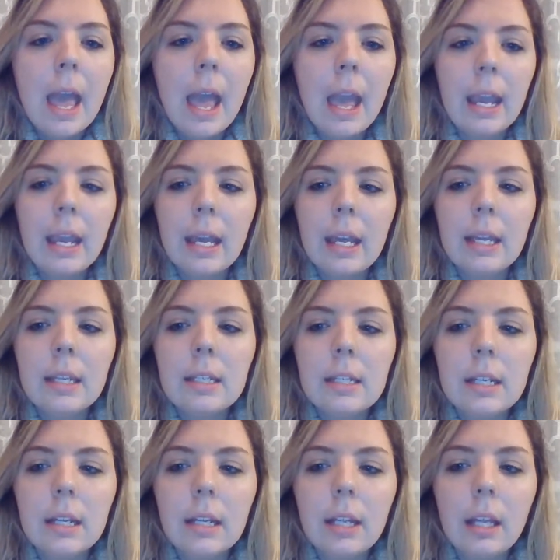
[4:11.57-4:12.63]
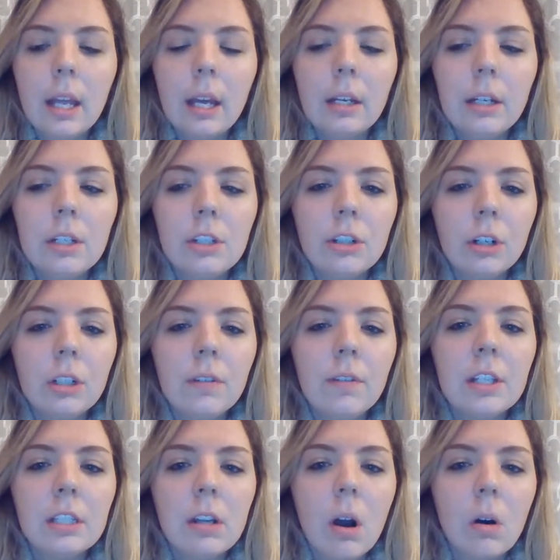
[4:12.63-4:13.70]
And a
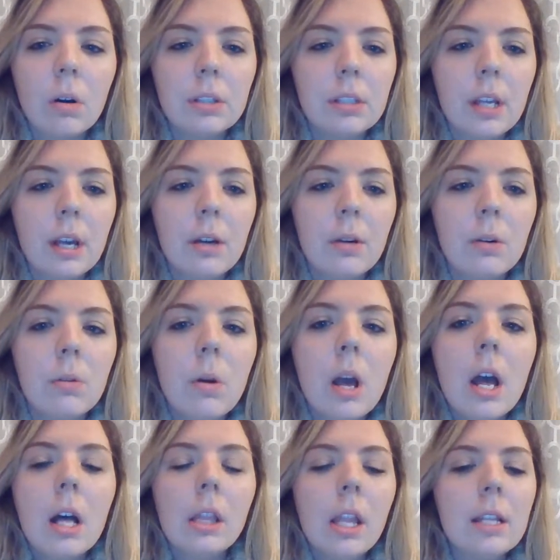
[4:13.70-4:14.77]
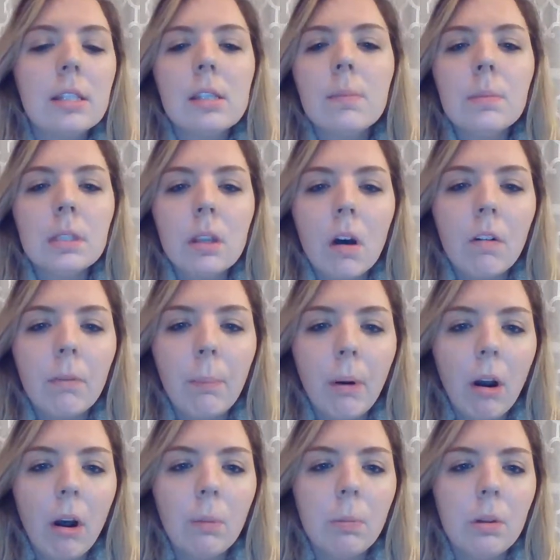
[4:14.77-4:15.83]
constructivist also lets them solve
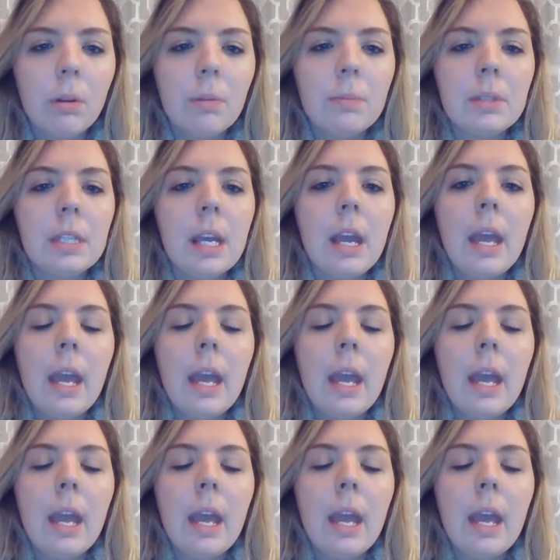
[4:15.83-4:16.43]
problems,